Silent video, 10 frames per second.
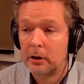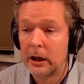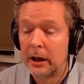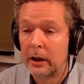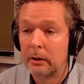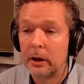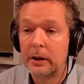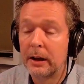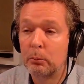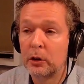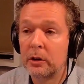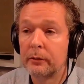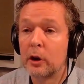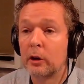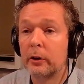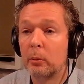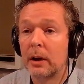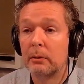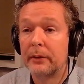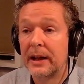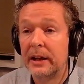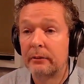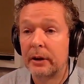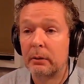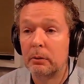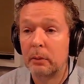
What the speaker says: They wouldn't have gotten away with any of it